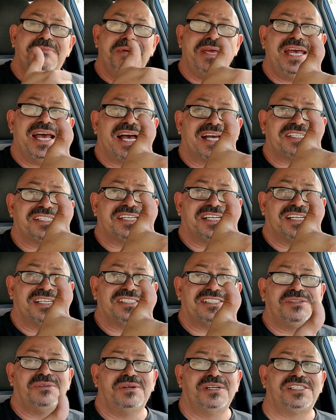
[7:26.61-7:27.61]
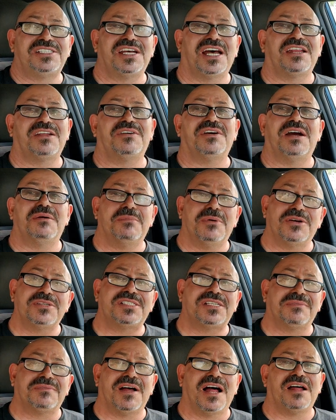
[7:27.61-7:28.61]
be excellent to each other, and
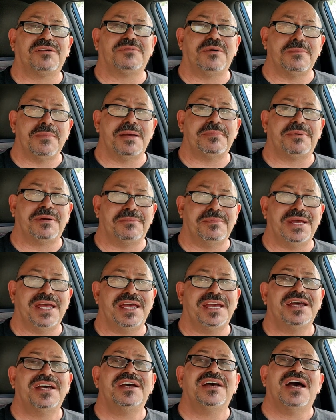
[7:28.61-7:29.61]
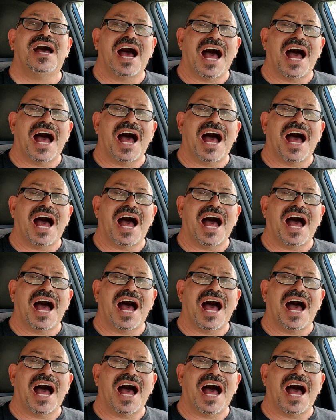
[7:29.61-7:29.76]
most of all, remember me.